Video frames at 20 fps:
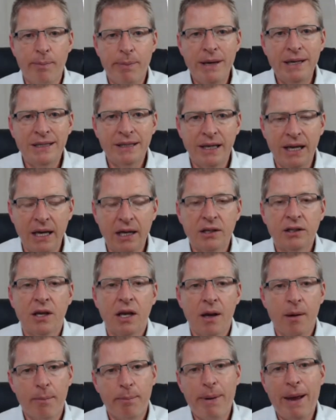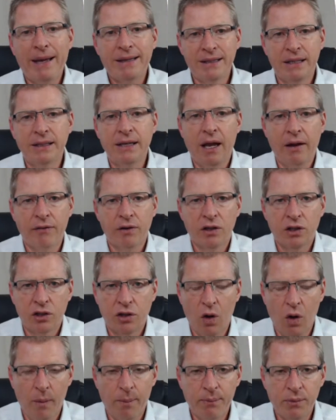business, better never
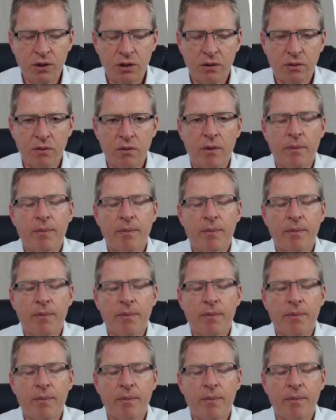stops.